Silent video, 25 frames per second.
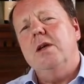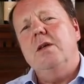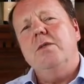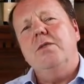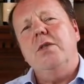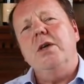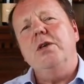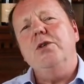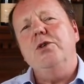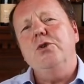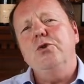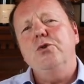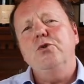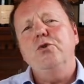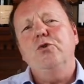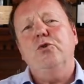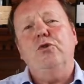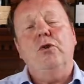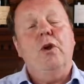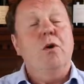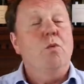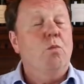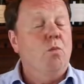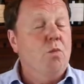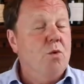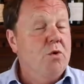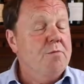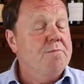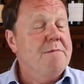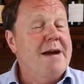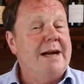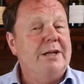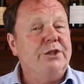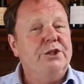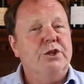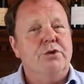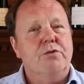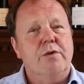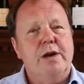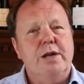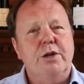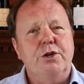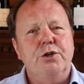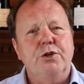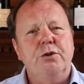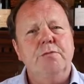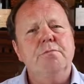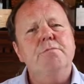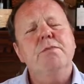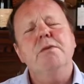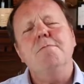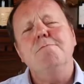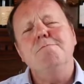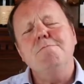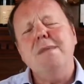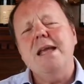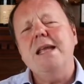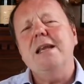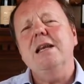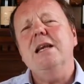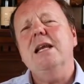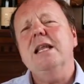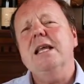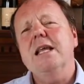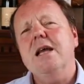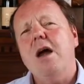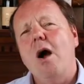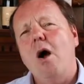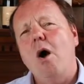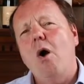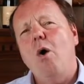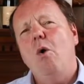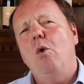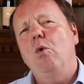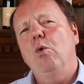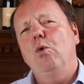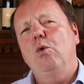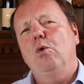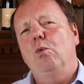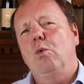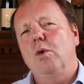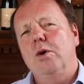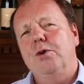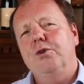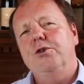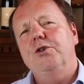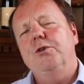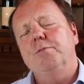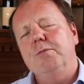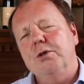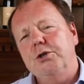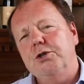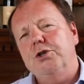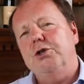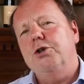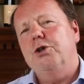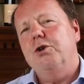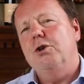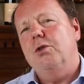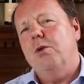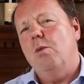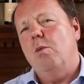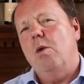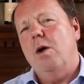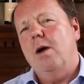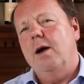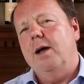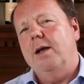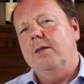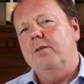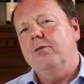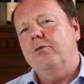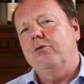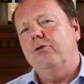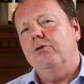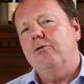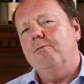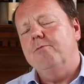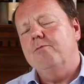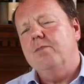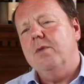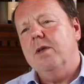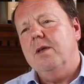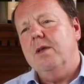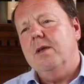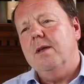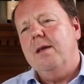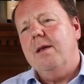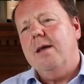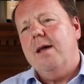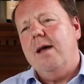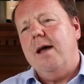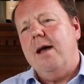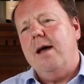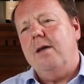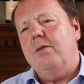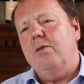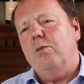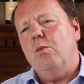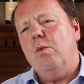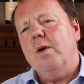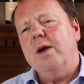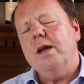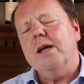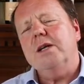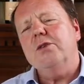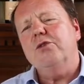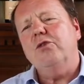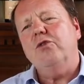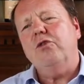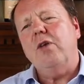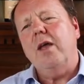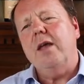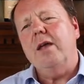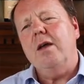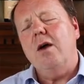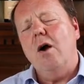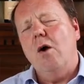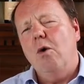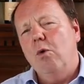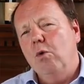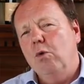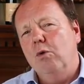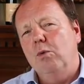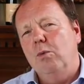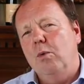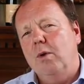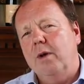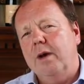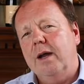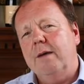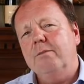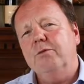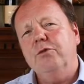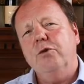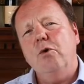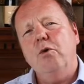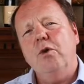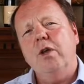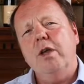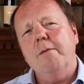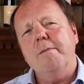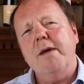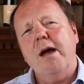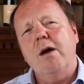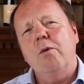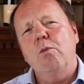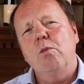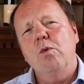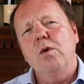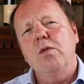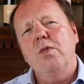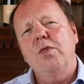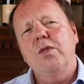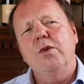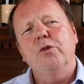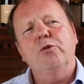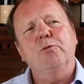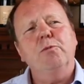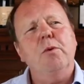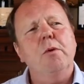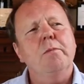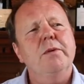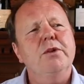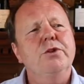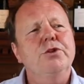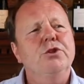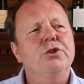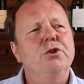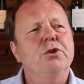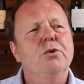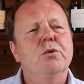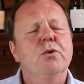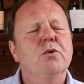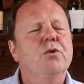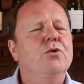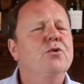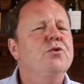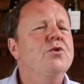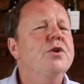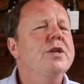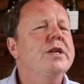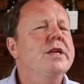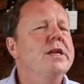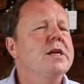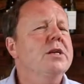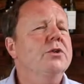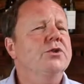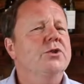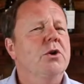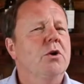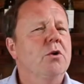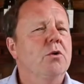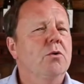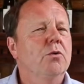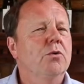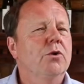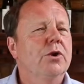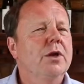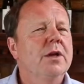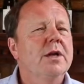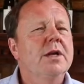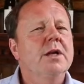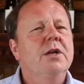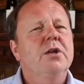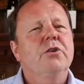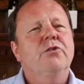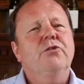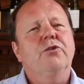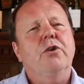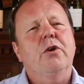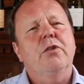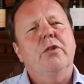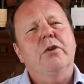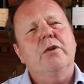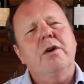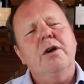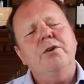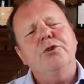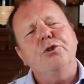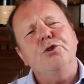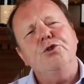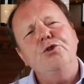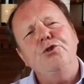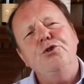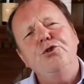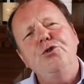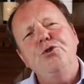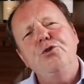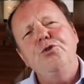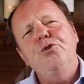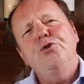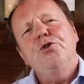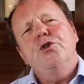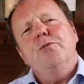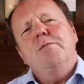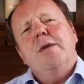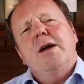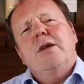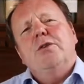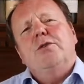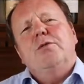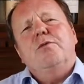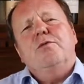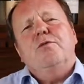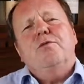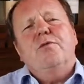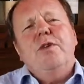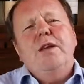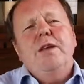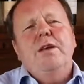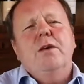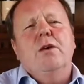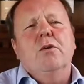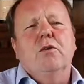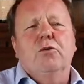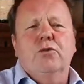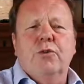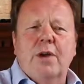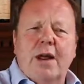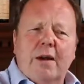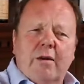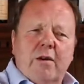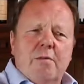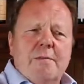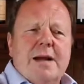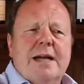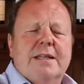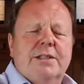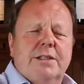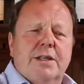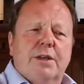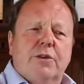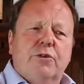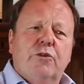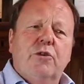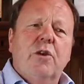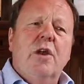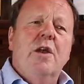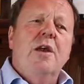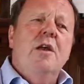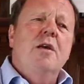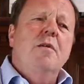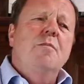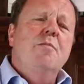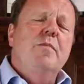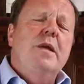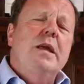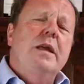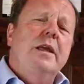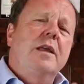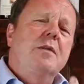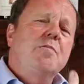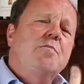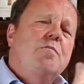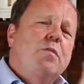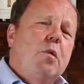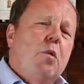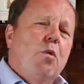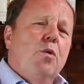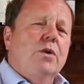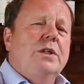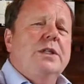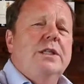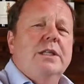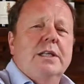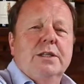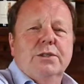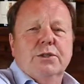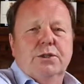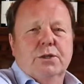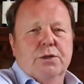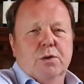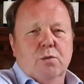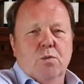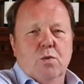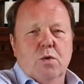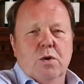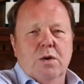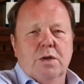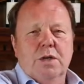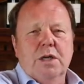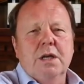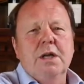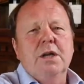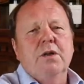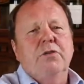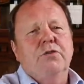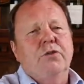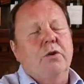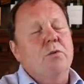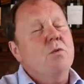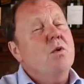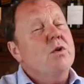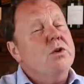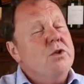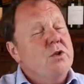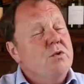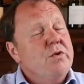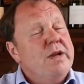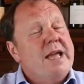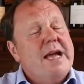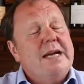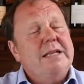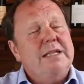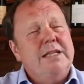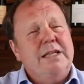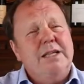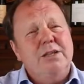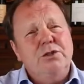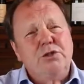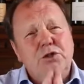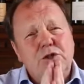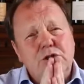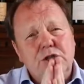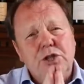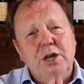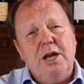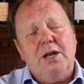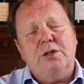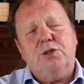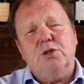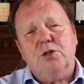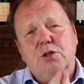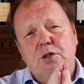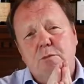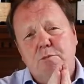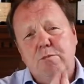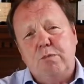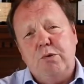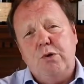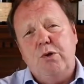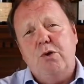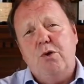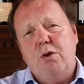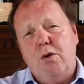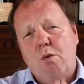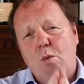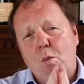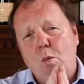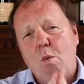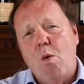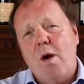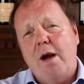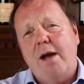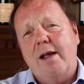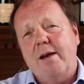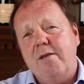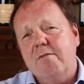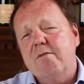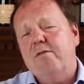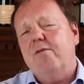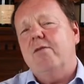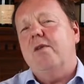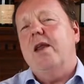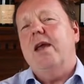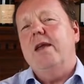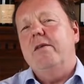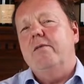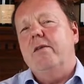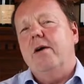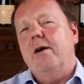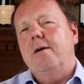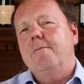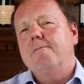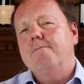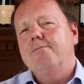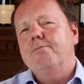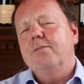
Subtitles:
They use wood maturation, but mainly old wood to mature the wines. And when I say old wood, I'm talking about wood that's probably 2 or 3 years old. So there aren't a huge amount of phenols and aromatics being imported into the wood. So what you're getting is just the pure wine flavour.